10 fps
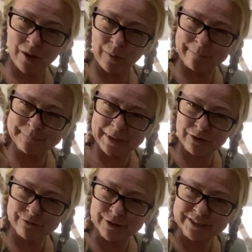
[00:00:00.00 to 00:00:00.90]
went
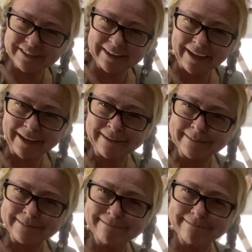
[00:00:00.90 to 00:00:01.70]
barefoot today.